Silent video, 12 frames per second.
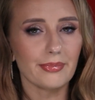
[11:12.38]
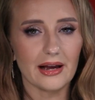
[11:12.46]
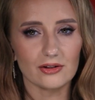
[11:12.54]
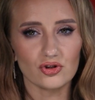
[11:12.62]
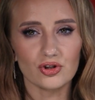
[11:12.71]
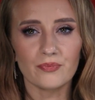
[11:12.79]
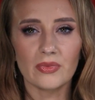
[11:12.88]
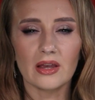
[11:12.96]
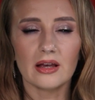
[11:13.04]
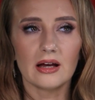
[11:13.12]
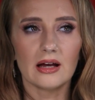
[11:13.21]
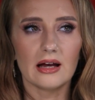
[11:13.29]
Patch.
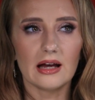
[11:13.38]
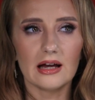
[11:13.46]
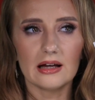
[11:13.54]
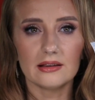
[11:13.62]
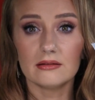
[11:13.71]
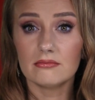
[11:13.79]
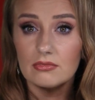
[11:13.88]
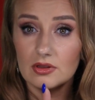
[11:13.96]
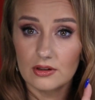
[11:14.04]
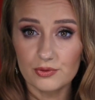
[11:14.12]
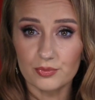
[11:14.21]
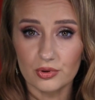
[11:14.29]
And
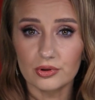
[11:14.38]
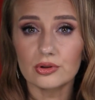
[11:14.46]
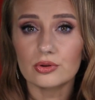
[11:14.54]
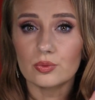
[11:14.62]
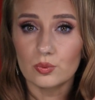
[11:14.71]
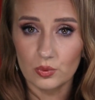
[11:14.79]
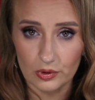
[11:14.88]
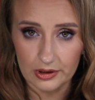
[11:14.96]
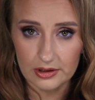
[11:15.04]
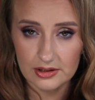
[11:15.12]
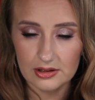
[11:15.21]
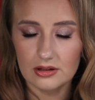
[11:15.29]
this product
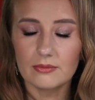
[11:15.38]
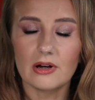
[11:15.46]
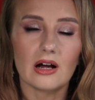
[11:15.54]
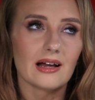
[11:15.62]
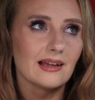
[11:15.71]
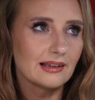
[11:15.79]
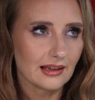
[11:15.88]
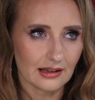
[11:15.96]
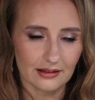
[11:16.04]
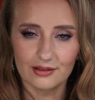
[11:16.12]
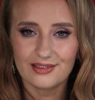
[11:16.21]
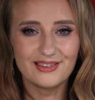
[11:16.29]
works.
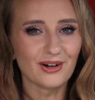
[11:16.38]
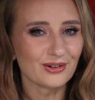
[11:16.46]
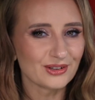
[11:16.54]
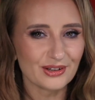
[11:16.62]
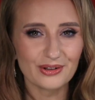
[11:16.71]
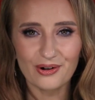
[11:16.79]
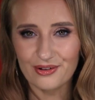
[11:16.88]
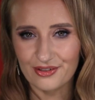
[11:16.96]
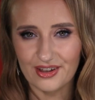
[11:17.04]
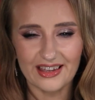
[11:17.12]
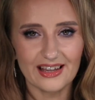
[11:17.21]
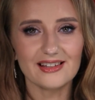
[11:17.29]
Again, not in all
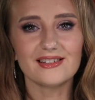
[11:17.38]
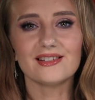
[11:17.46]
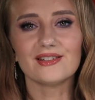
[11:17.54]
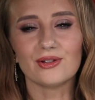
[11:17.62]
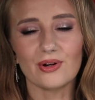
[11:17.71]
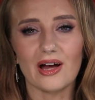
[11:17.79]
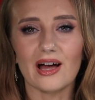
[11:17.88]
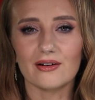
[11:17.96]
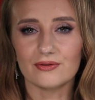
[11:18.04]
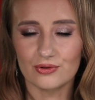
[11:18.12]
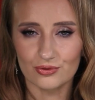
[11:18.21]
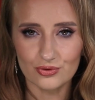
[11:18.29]
the cases. You
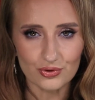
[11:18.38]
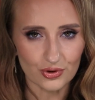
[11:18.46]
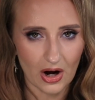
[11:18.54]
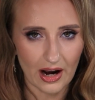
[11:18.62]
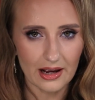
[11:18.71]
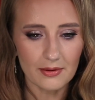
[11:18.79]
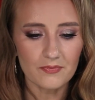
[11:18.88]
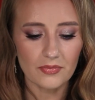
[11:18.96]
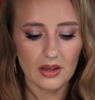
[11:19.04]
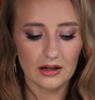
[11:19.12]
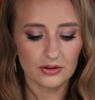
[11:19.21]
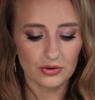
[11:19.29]
have to try
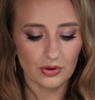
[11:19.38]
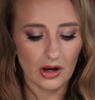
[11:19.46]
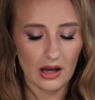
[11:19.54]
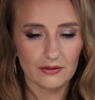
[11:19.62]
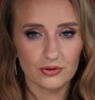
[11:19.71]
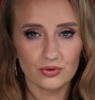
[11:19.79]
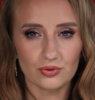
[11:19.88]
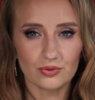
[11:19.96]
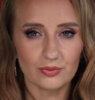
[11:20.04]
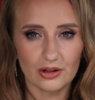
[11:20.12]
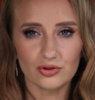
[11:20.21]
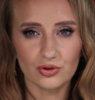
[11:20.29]
and you have to
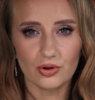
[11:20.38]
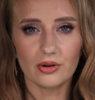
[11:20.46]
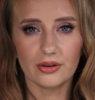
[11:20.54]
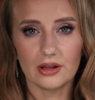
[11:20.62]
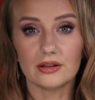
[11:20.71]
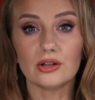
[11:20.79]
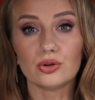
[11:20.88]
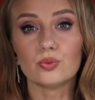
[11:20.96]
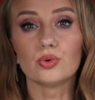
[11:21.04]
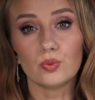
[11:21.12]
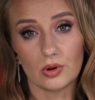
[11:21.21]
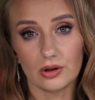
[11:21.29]
make sure that it
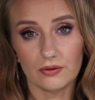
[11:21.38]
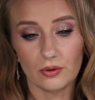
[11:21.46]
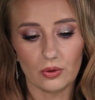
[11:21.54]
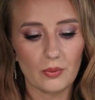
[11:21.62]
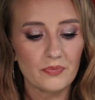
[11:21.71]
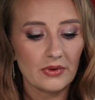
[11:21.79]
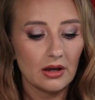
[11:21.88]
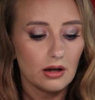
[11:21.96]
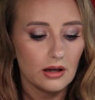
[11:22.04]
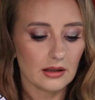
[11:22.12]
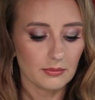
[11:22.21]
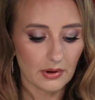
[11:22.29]
would work for you.
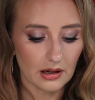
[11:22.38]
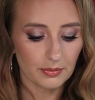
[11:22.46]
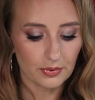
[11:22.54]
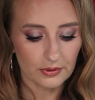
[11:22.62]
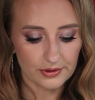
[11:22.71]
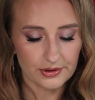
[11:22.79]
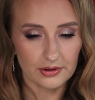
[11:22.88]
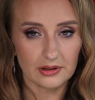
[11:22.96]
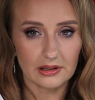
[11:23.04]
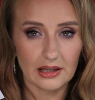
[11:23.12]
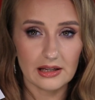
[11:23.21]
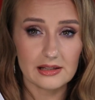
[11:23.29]
In my
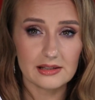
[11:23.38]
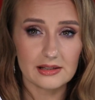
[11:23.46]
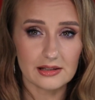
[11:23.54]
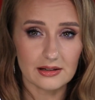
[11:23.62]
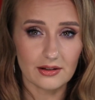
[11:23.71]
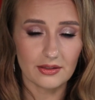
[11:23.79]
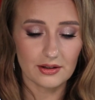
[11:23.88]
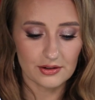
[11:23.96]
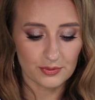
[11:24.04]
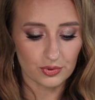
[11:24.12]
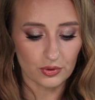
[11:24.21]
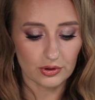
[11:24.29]
personal case,
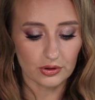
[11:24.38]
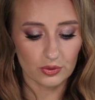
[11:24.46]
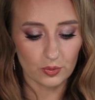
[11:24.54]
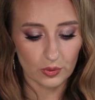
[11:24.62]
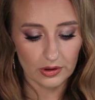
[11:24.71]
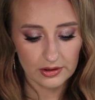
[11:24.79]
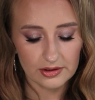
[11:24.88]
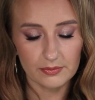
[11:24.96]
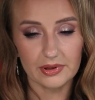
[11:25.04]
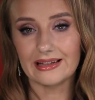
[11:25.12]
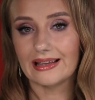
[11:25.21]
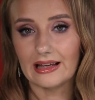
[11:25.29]
this product works,
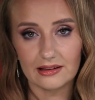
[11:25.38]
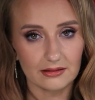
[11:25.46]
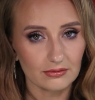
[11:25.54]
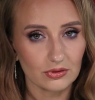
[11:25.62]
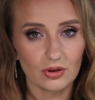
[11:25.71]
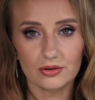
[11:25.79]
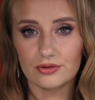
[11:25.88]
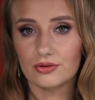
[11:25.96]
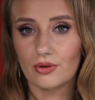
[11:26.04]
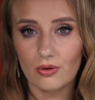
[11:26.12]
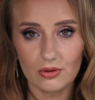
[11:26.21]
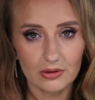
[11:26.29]
but again, not
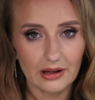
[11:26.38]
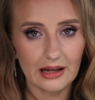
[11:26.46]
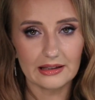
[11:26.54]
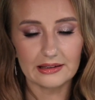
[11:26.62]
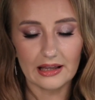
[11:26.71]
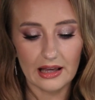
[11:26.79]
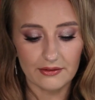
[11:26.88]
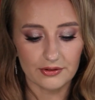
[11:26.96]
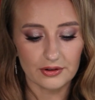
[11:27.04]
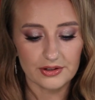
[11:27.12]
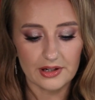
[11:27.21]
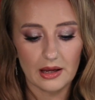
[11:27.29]
all and
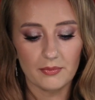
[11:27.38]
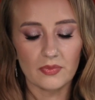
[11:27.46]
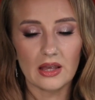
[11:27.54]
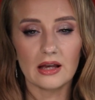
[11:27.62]
every time.